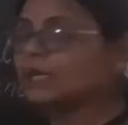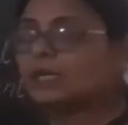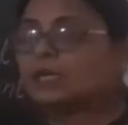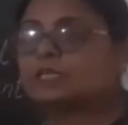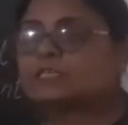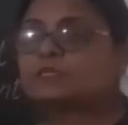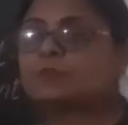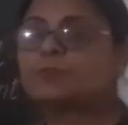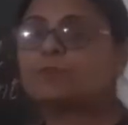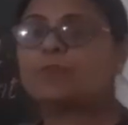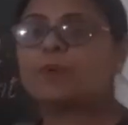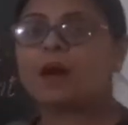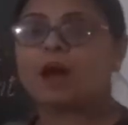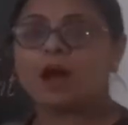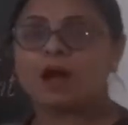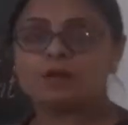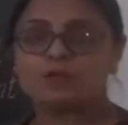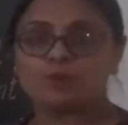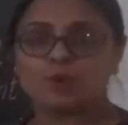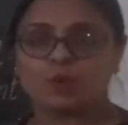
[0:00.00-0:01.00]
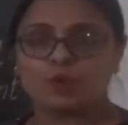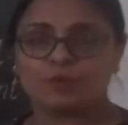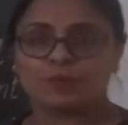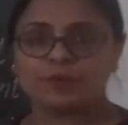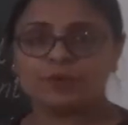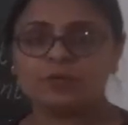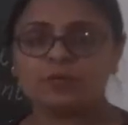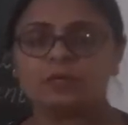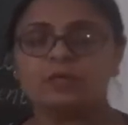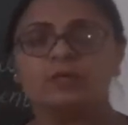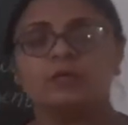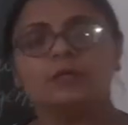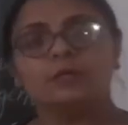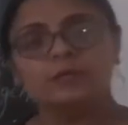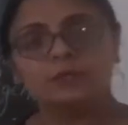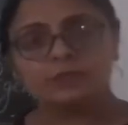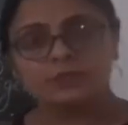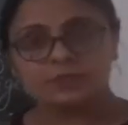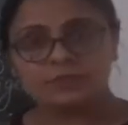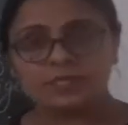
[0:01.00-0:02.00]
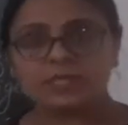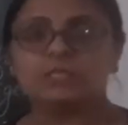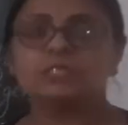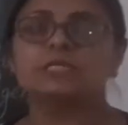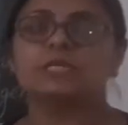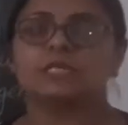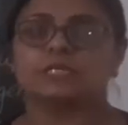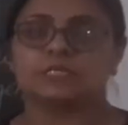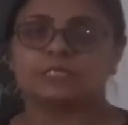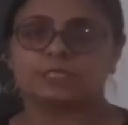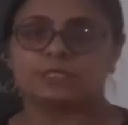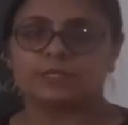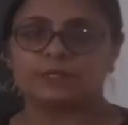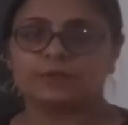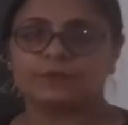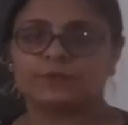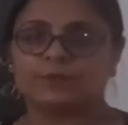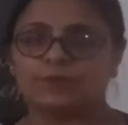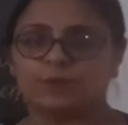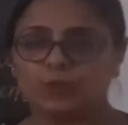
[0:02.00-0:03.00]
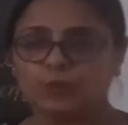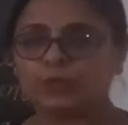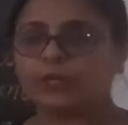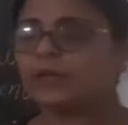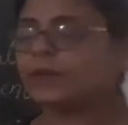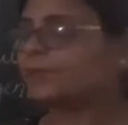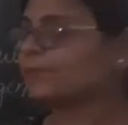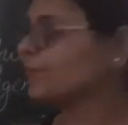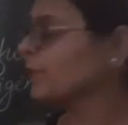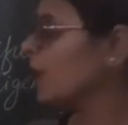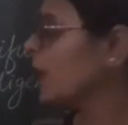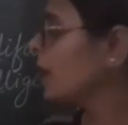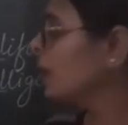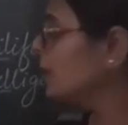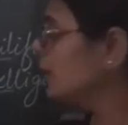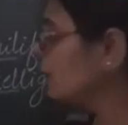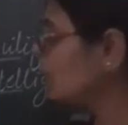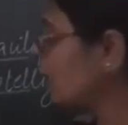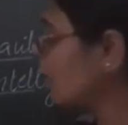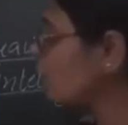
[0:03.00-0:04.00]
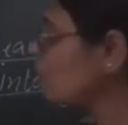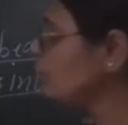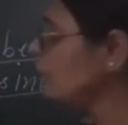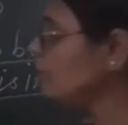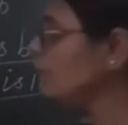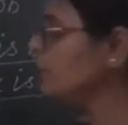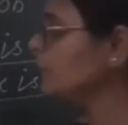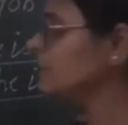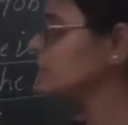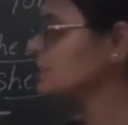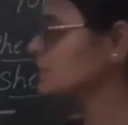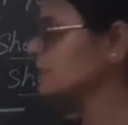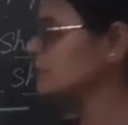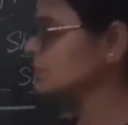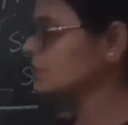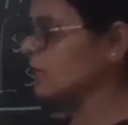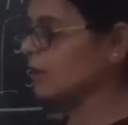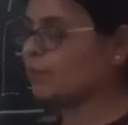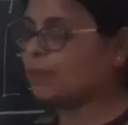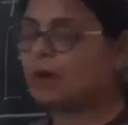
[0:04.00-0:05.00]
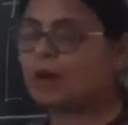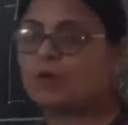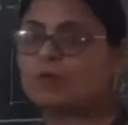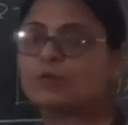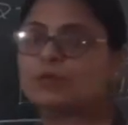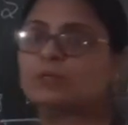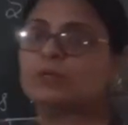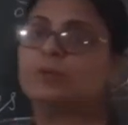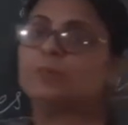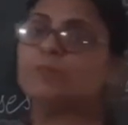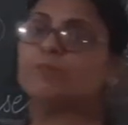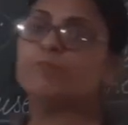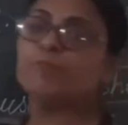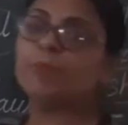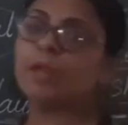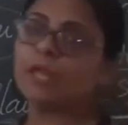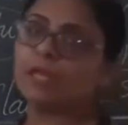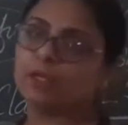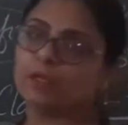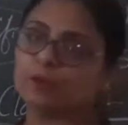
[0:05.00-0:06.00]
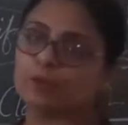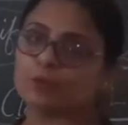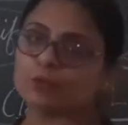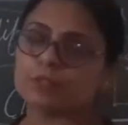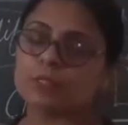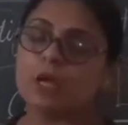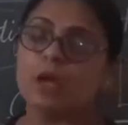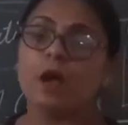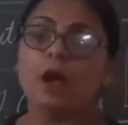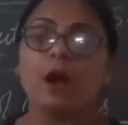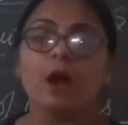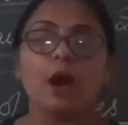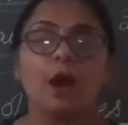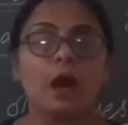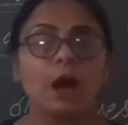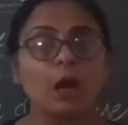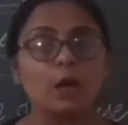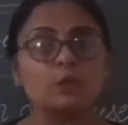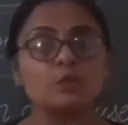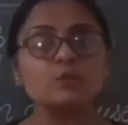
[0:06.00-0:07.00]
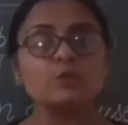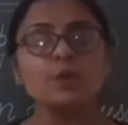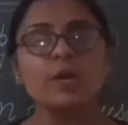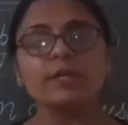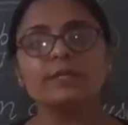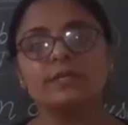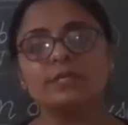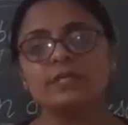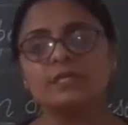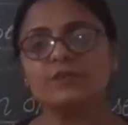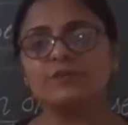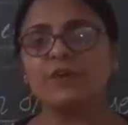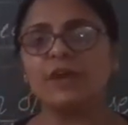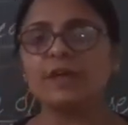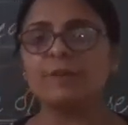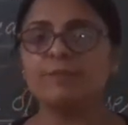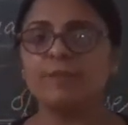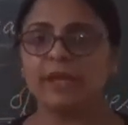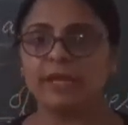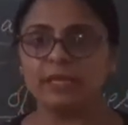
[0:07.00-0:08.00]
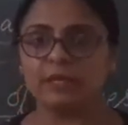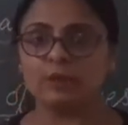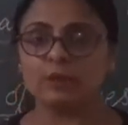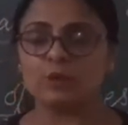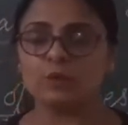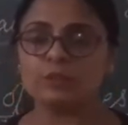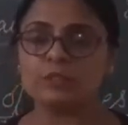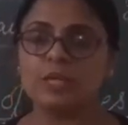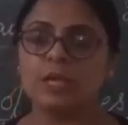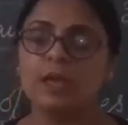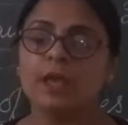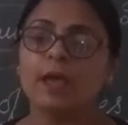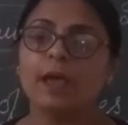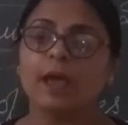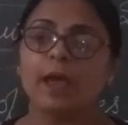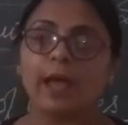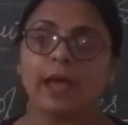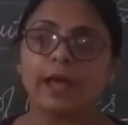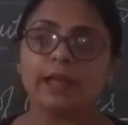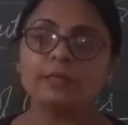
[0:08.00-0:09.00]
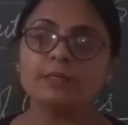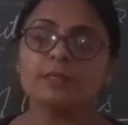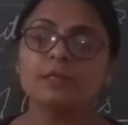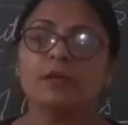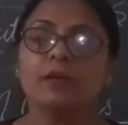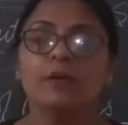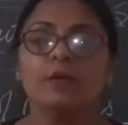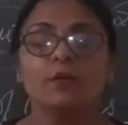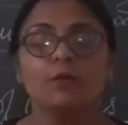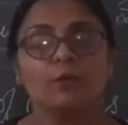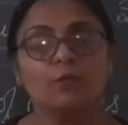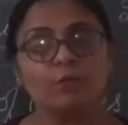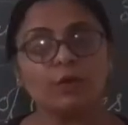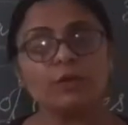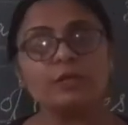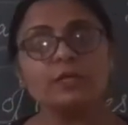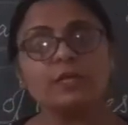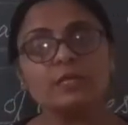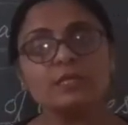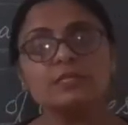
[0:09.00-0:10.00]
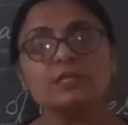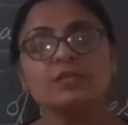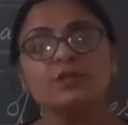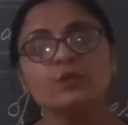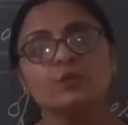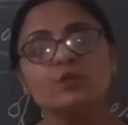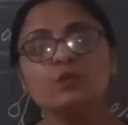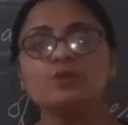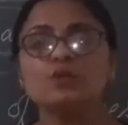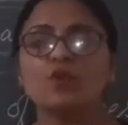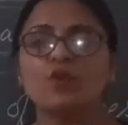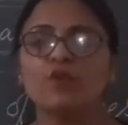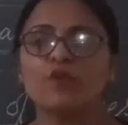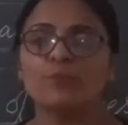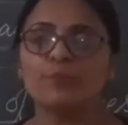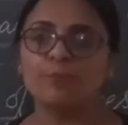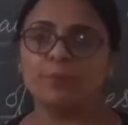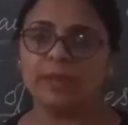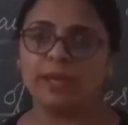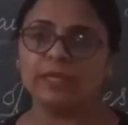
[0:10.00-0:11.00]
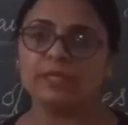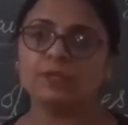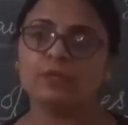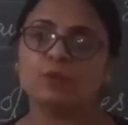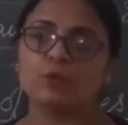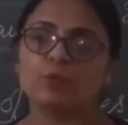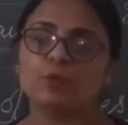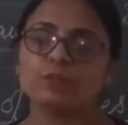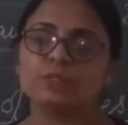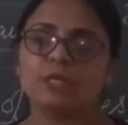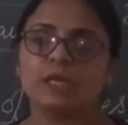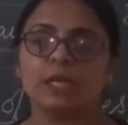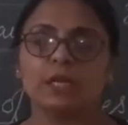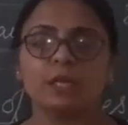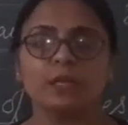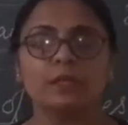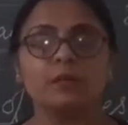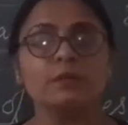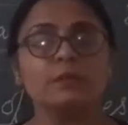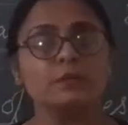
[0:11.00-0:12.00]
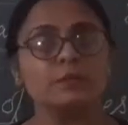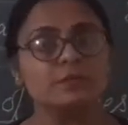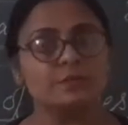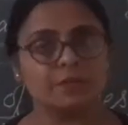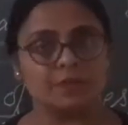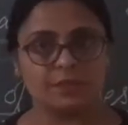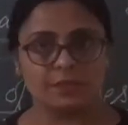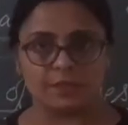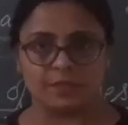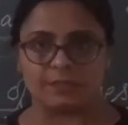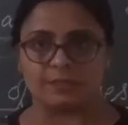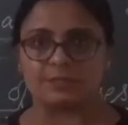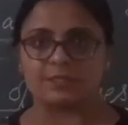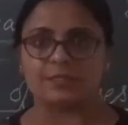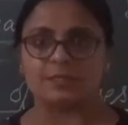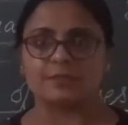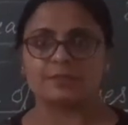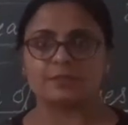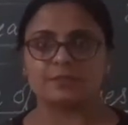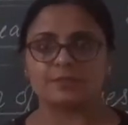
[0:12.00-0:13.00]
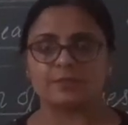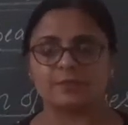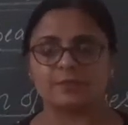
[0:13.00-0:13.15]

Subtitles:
is a part of a sentence. Okay. Now we will discuss about main clause. How to identify main clause and what is the use of main clause in the sentences.